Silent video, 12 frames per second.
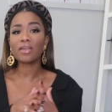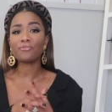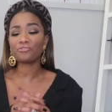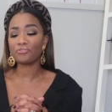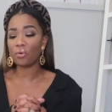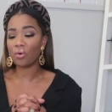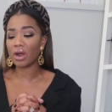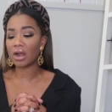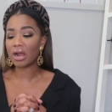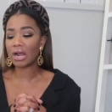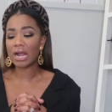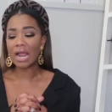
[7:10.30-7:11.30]

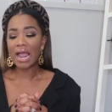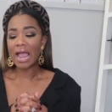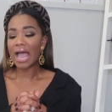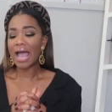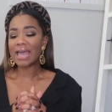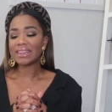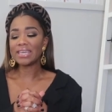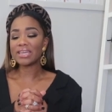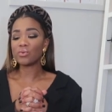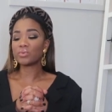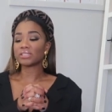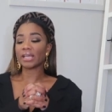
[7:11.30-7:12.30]
for, I think
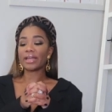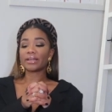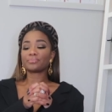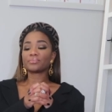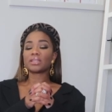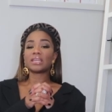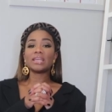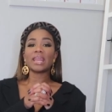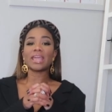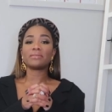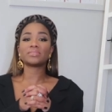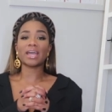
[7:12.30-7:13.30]
it was like
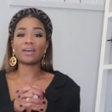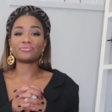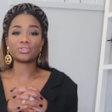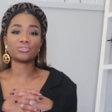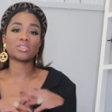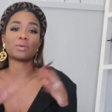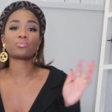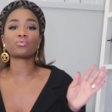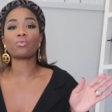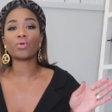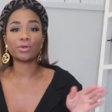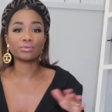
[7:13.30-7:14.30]
named after some
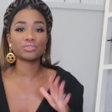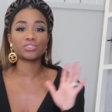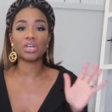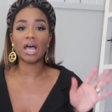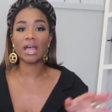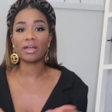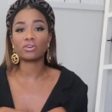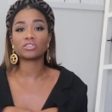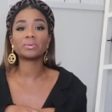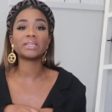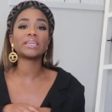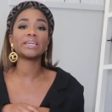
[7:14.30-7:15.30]
royal's
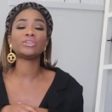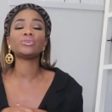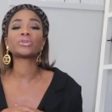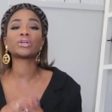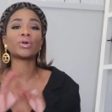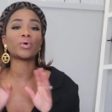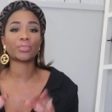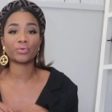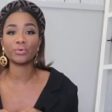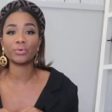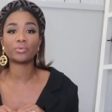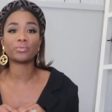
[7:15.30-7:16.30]
child. But again, you can go
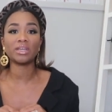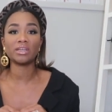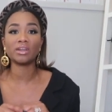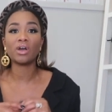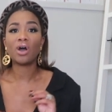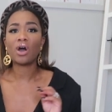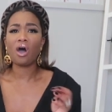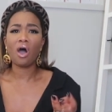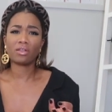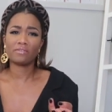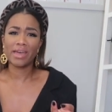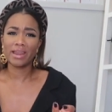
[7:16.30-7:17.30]
through and read
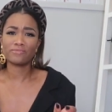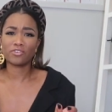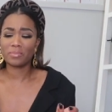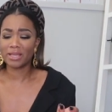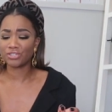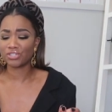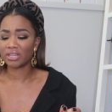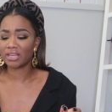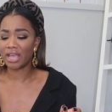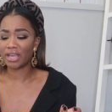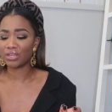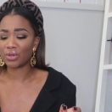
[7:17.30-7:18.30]
all of that information
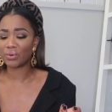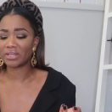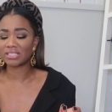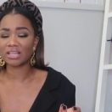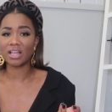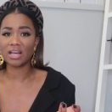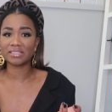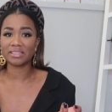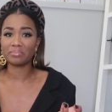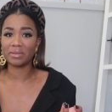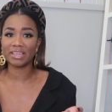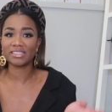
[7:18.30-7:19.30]
at Yogi's
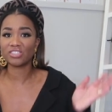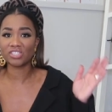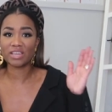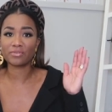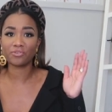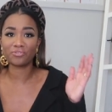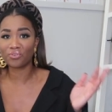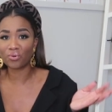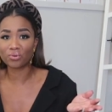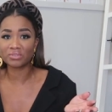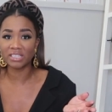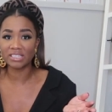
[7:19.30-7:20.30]
Closet, because they just have a
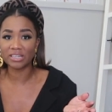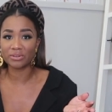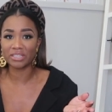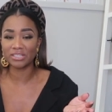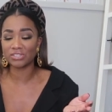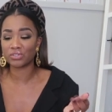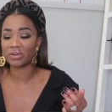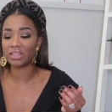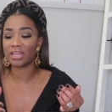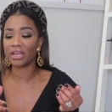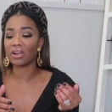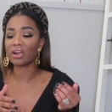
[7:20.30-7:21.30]
full detailed history
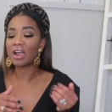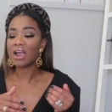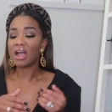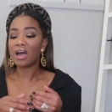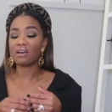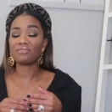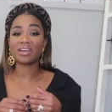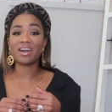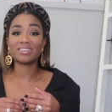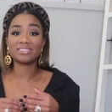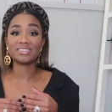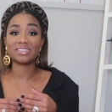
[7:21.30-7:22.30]
there of the
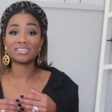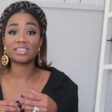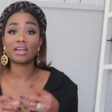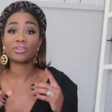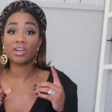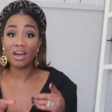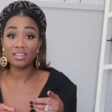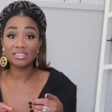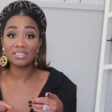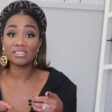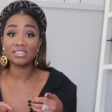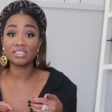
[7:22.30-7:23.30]
Constance. Now the
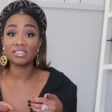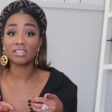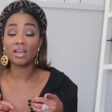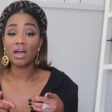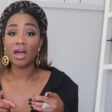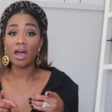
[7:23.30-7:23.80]
Constance is